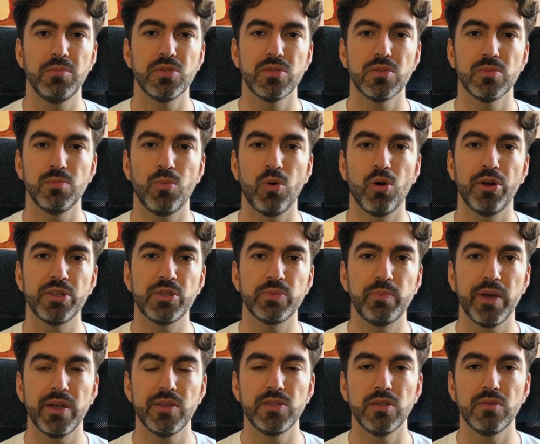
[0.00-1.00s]
more
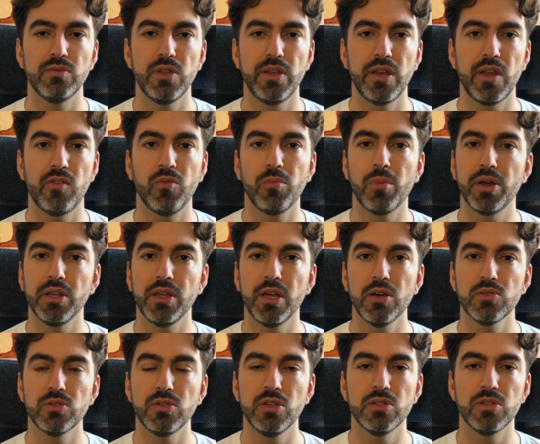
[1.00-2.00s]
expensive than everybody
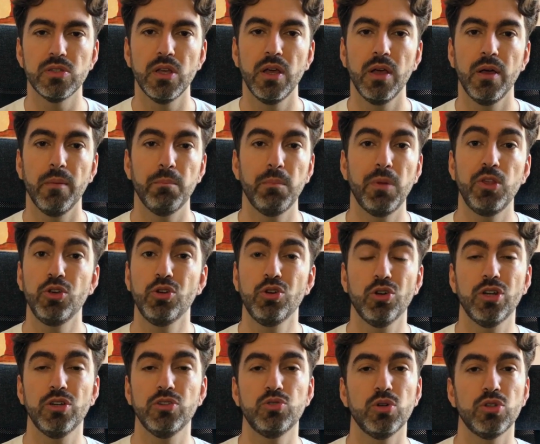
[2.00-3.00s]
else's, but you're
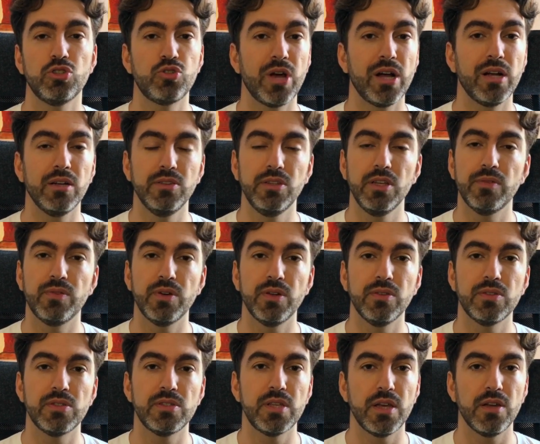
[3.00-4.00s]
going to attract a different
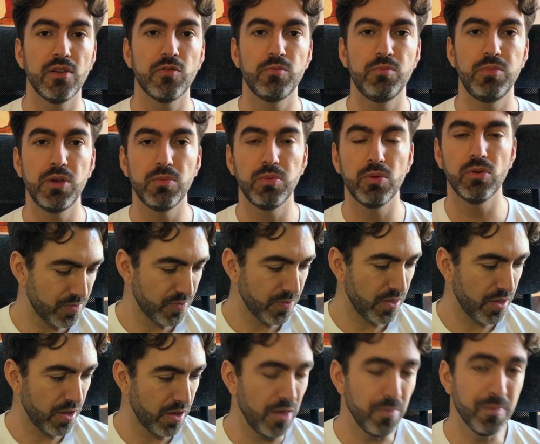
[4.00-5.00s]
set of people.
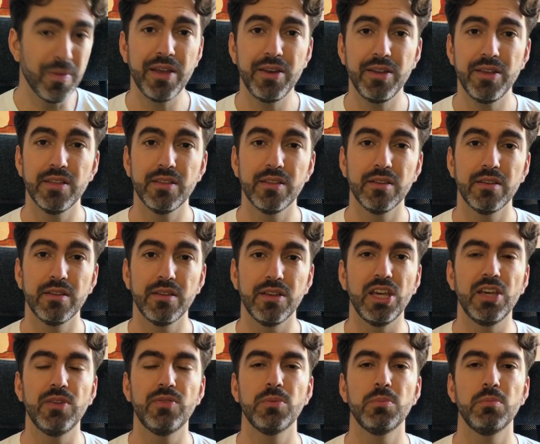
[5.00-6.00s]
It might
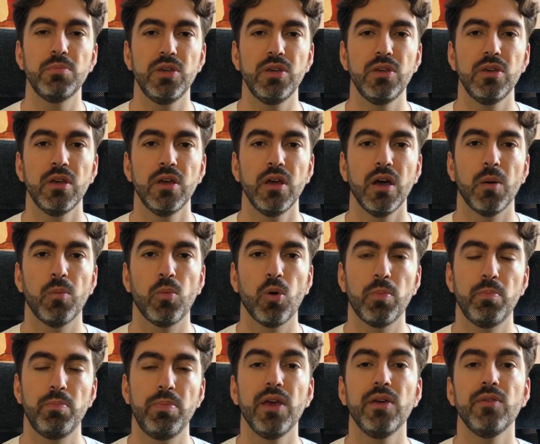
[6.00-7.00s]
even be a more
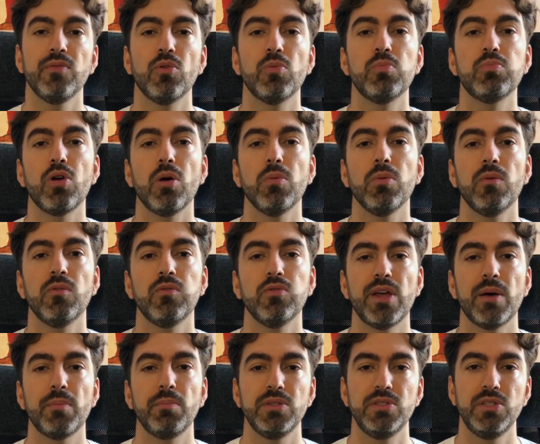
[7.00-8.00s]
painful problem for
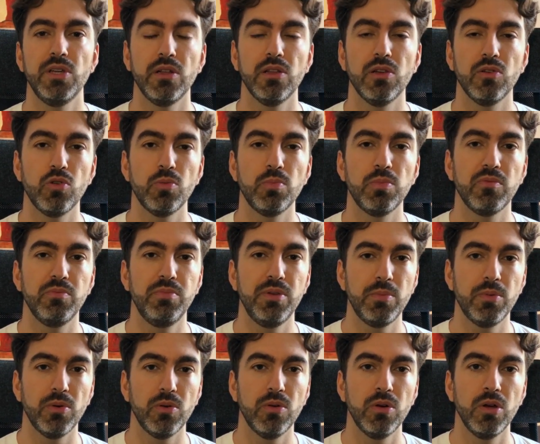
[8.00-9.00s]
that particular group of
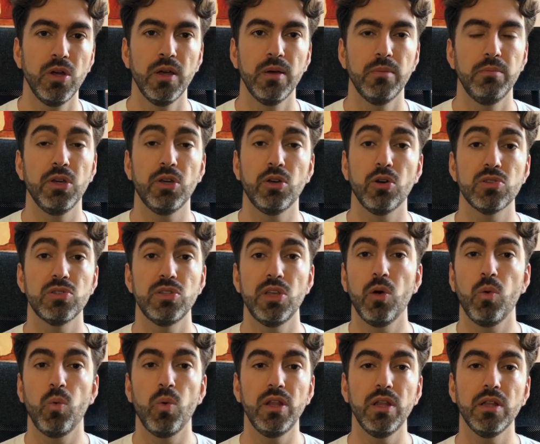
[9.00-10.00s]
people, because they're
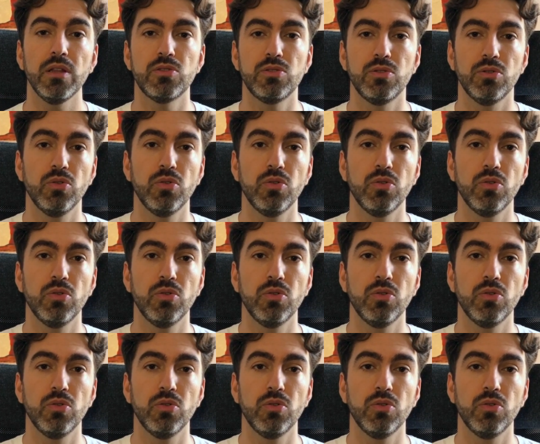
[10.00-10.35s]
willing to